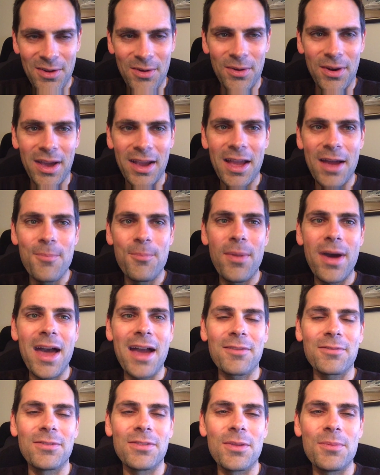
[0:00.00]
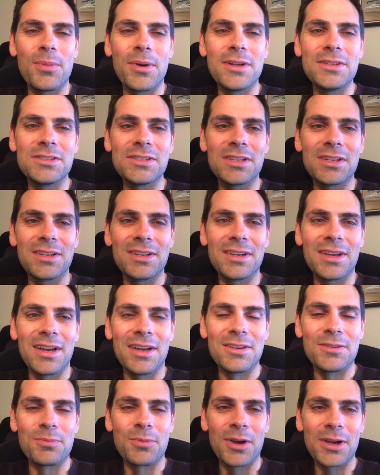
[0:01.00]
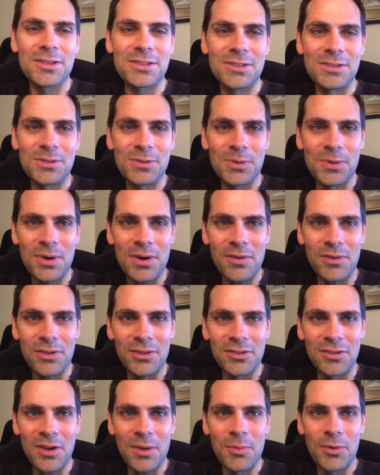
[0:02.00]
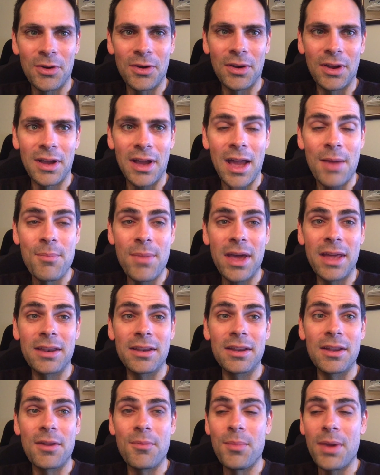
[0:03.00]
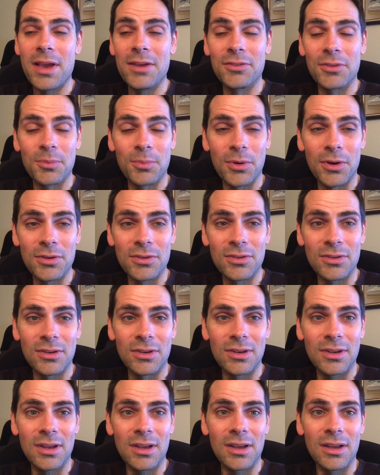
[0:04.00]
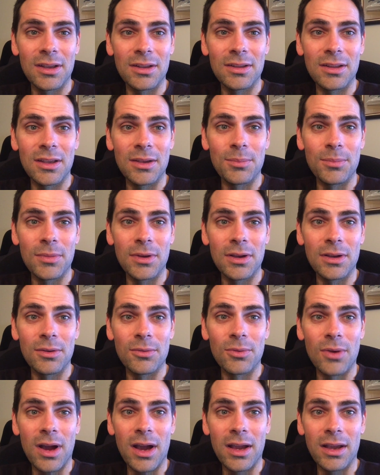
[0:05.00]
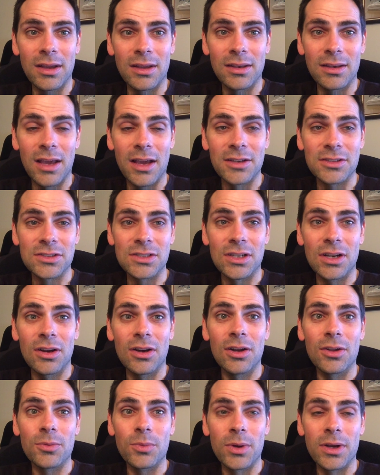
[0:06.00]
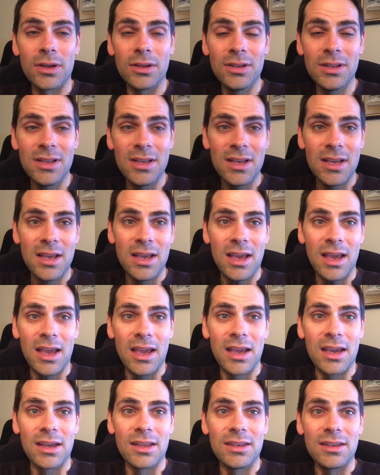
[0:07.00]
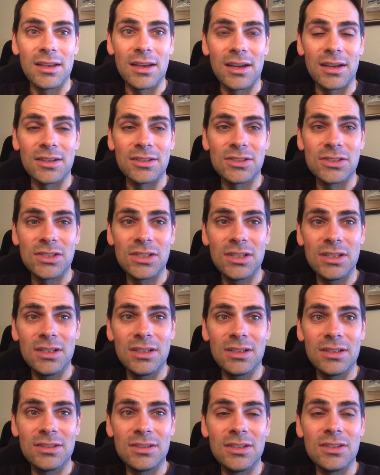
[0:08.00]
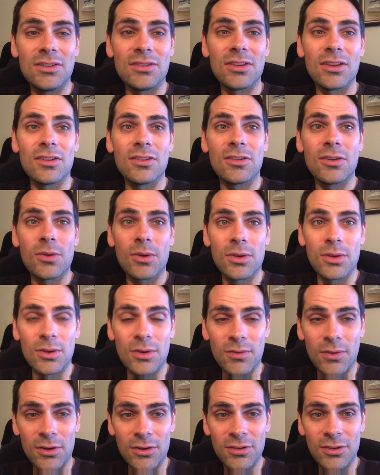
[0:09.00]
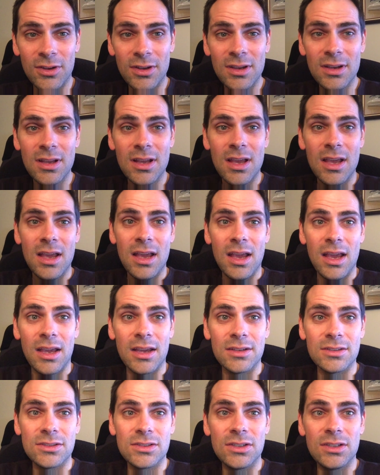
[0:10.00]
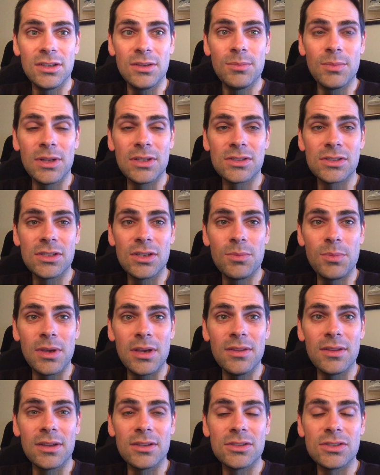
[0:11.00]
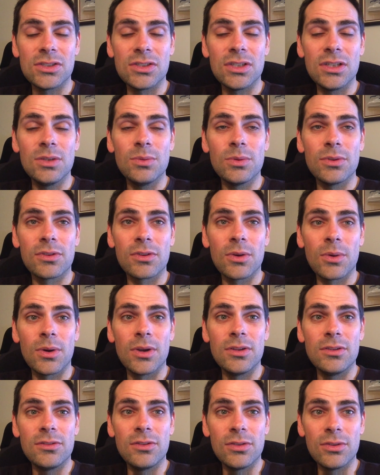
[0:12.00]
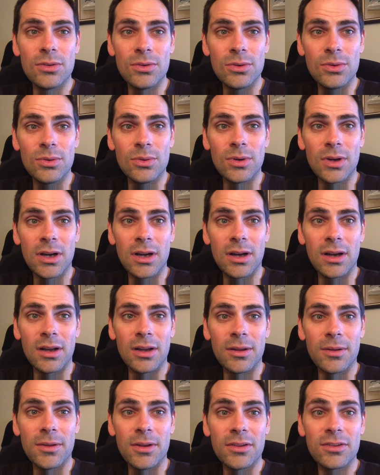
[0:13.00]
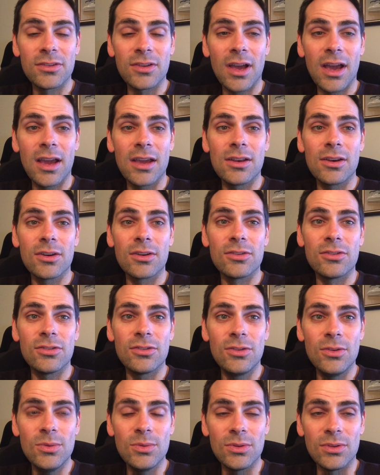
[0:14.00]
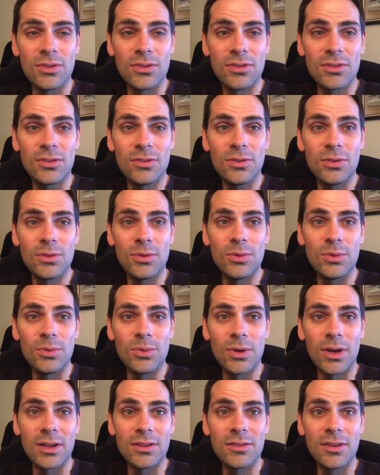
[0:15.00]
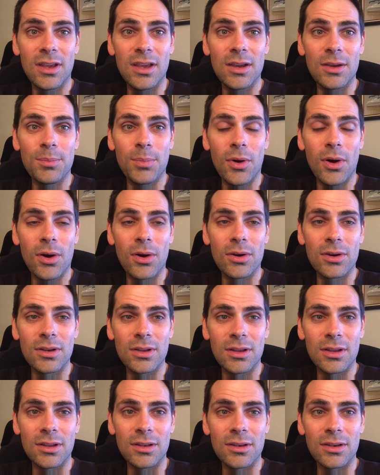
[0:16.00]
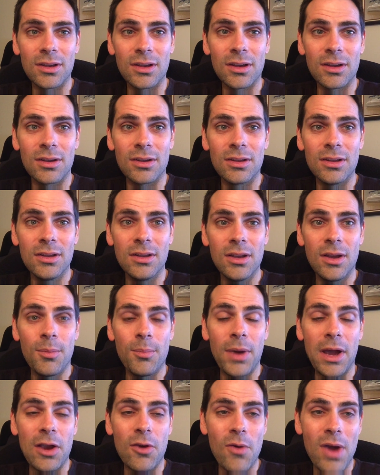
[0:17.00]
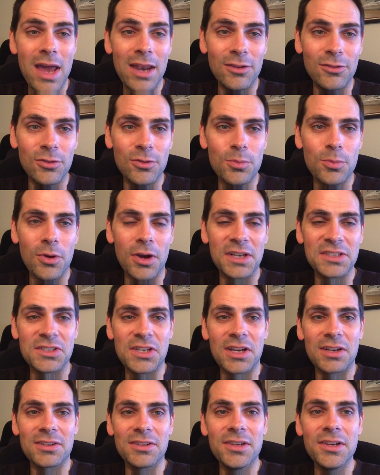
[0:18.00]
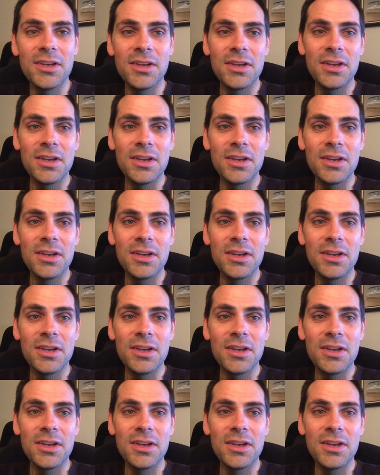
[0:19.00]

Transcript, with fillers: when I got back from the punching uh, depression tour over the summer, uh, I met an amazing person uh, named uh, Ryan Ashley Caldwell, and uh, she teaches at Soka University. And she mentioned to me that she was going to uh, assign her students to take part in my gratitude project.